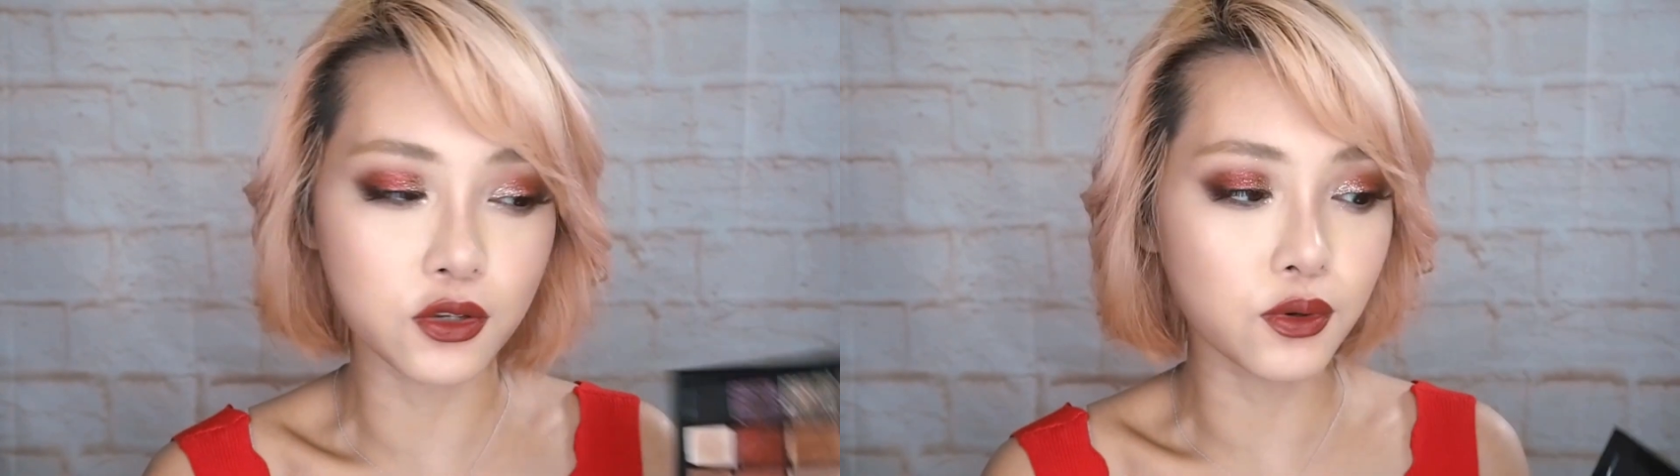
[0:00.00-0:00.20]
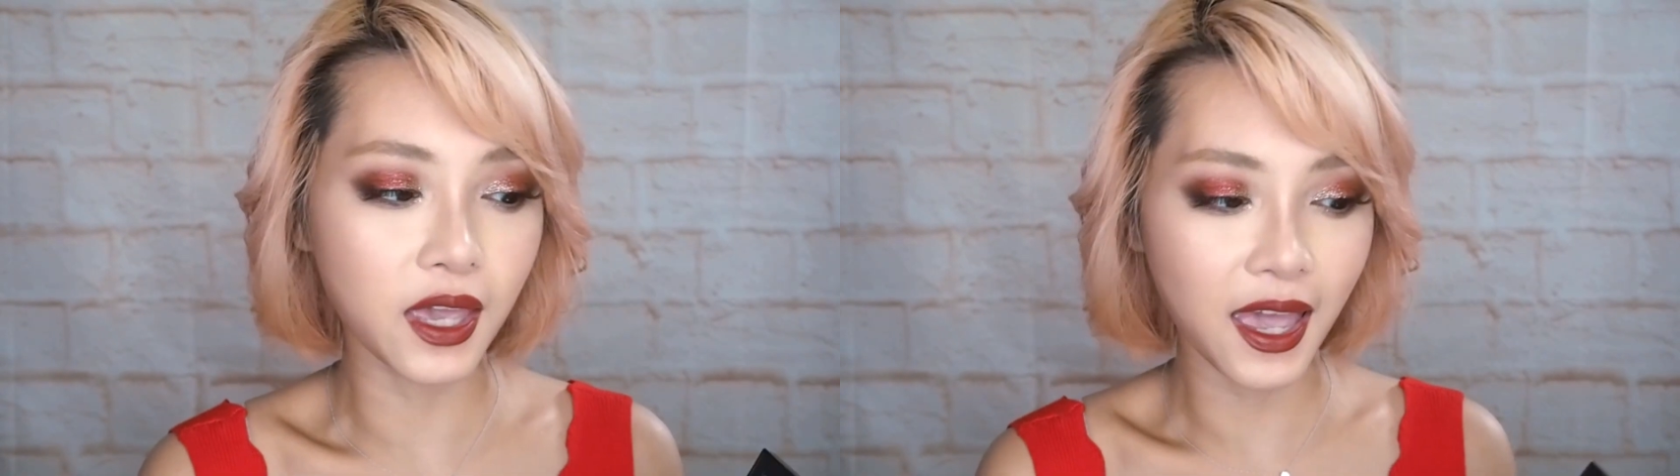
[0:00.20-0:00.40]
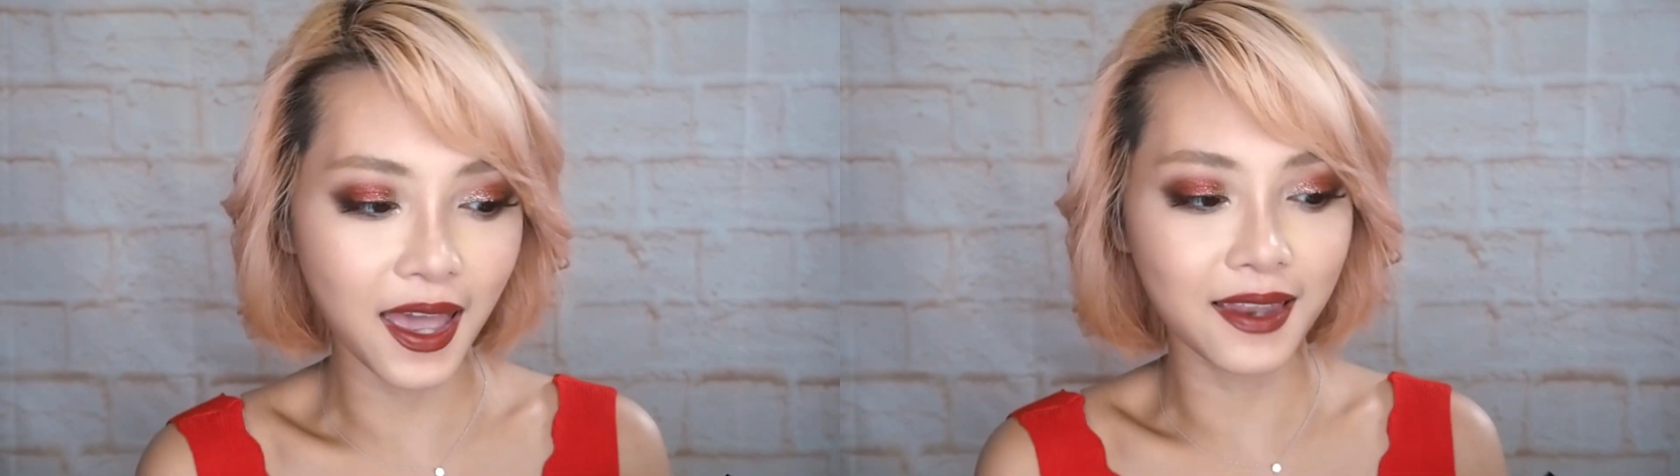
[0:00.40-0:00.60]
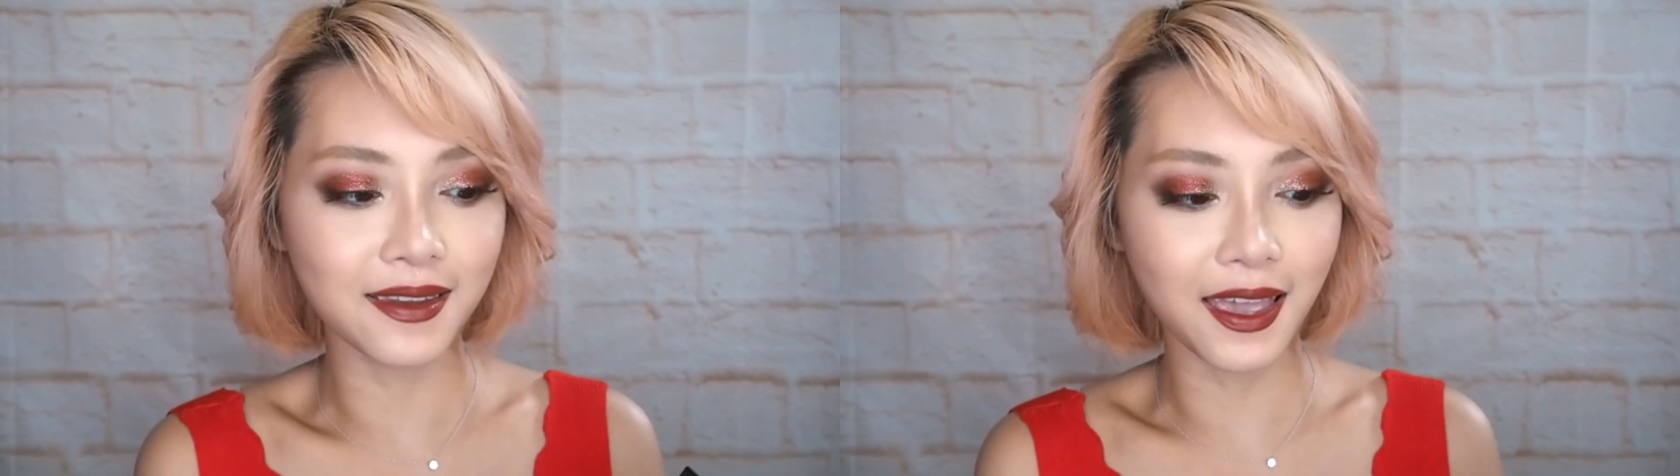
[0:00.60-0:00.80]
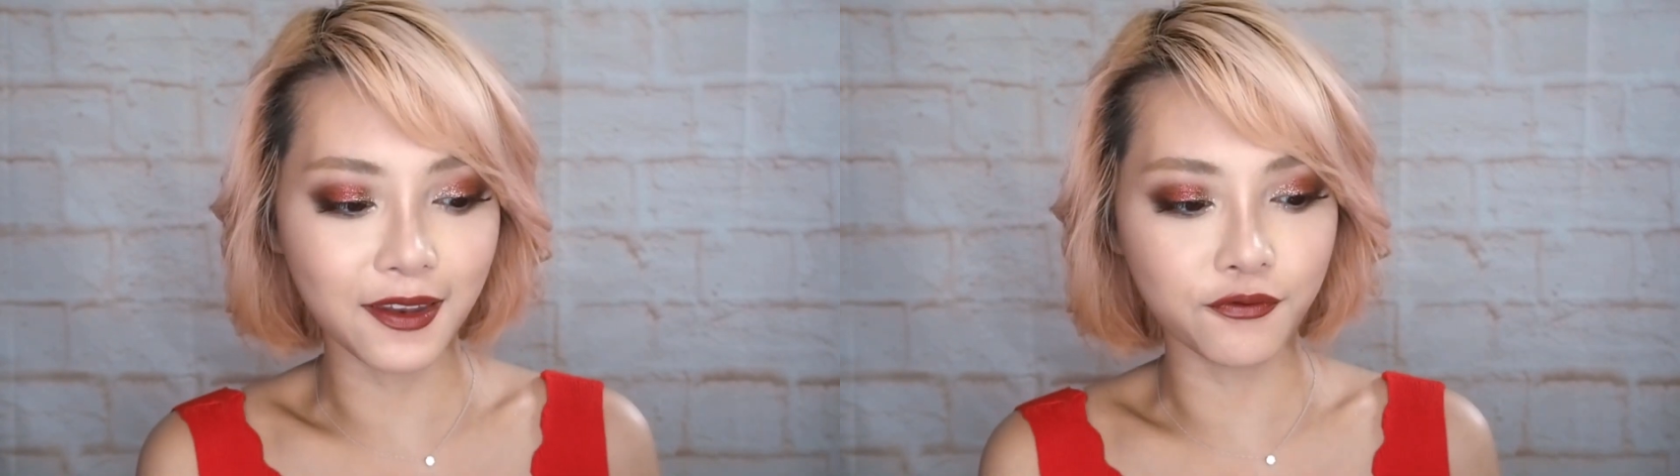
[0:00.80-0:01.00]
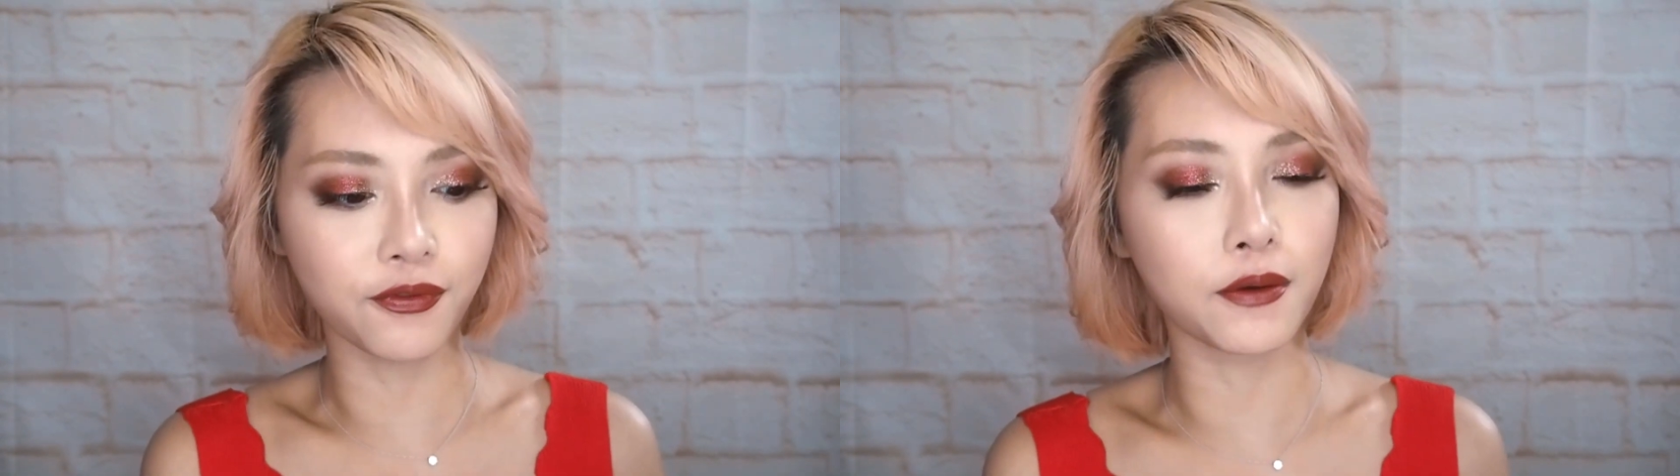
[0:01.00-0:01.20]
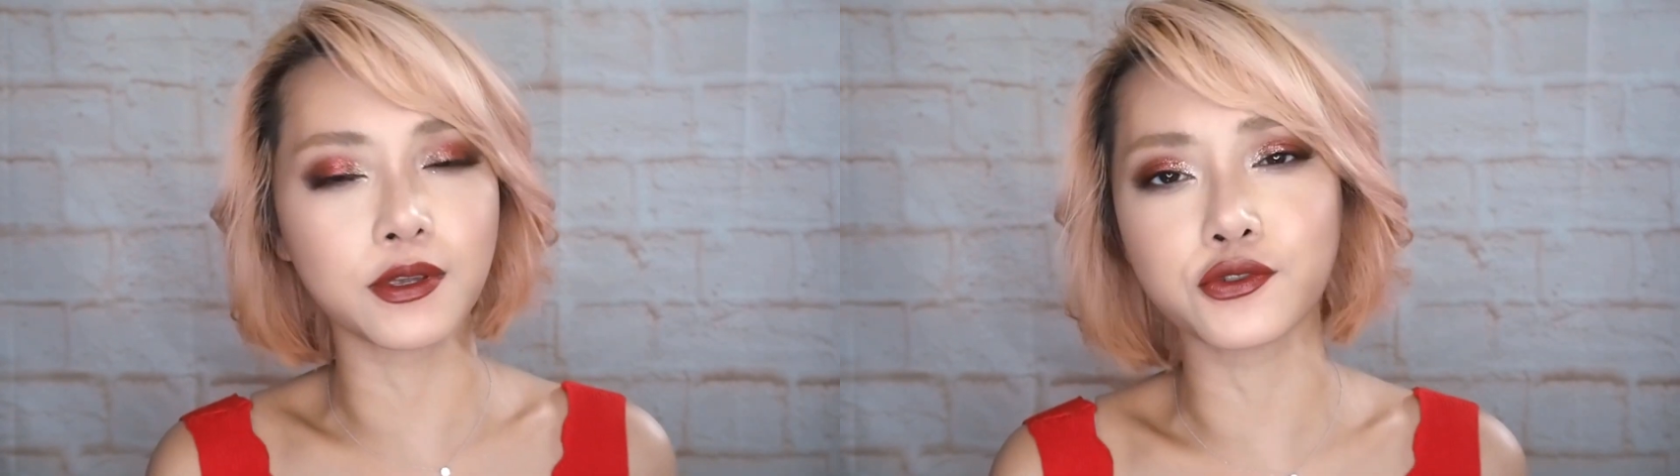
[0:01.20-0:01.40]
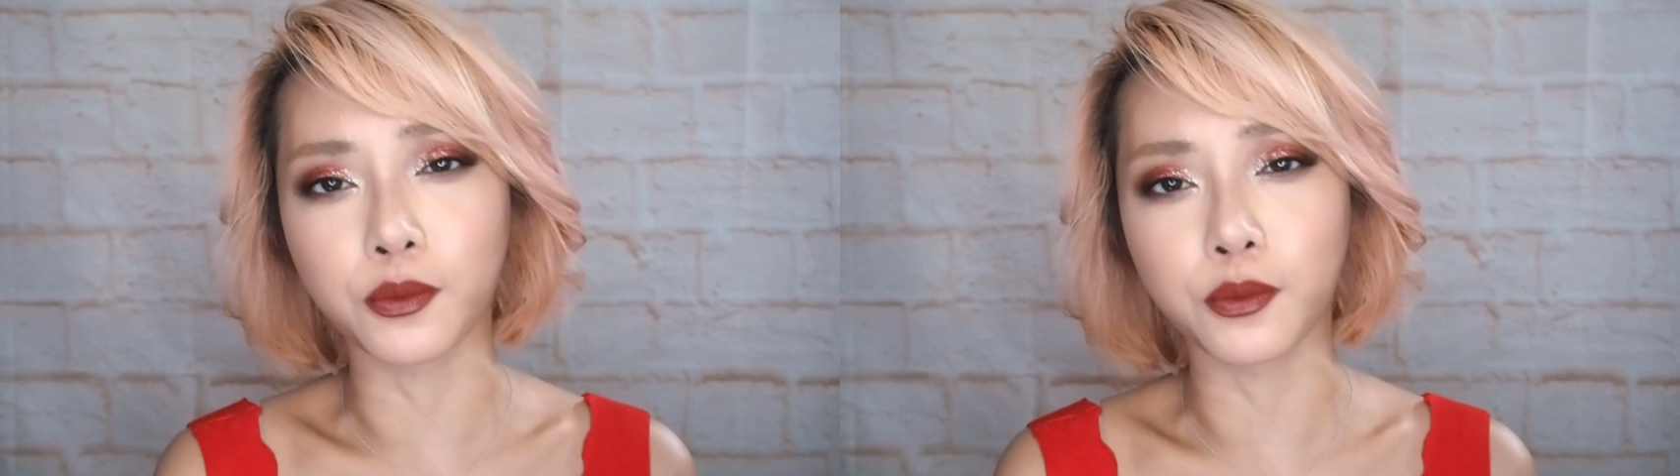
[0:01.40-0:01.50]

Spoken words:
You can get very